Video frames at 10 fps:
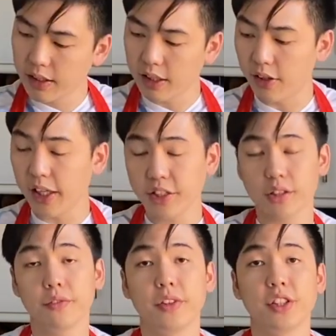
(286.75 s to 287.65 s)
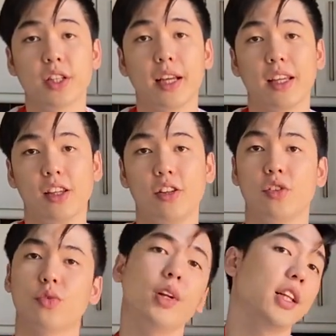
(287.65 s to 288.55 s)
Now, Asian fish cake is
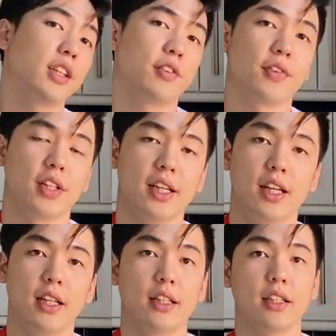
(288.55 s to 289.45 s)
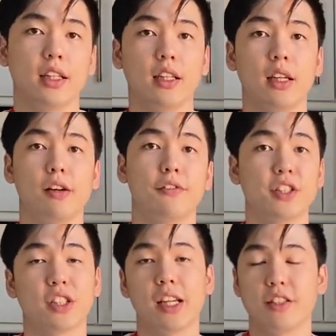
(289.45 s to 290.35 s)
really different than the
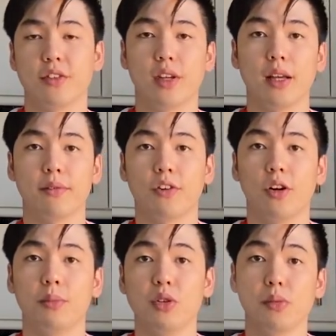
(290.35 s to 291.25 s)
fish cakes you get from